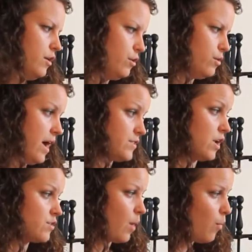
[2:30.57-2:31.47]
who has a
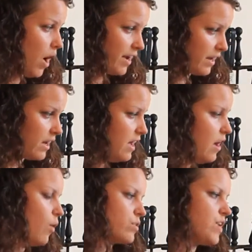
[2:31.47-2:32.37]
hard time walking,
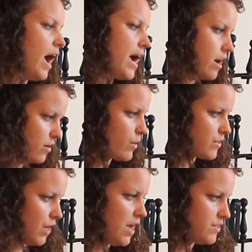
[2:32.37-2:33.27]
or tired or
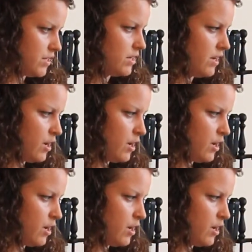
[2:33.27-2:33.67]
exhausted.